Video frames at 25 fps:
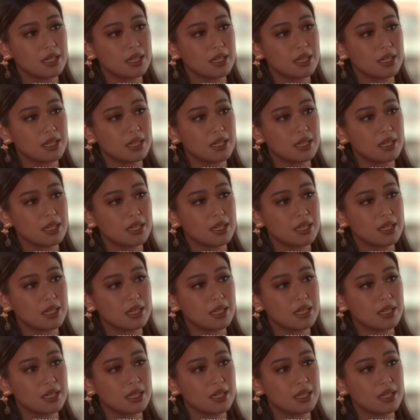
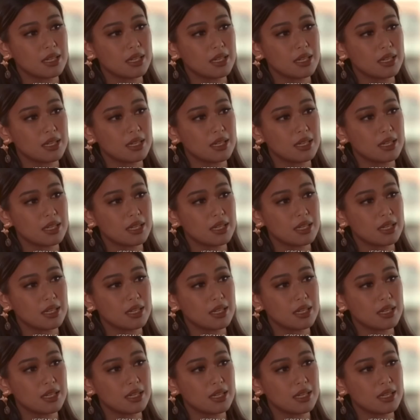
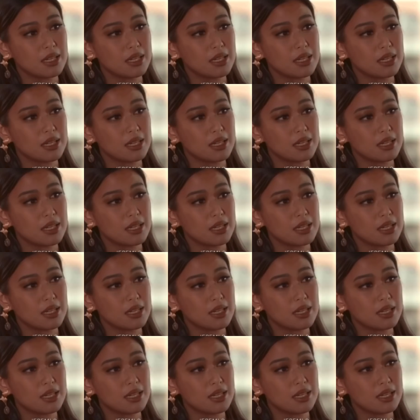(not speaking)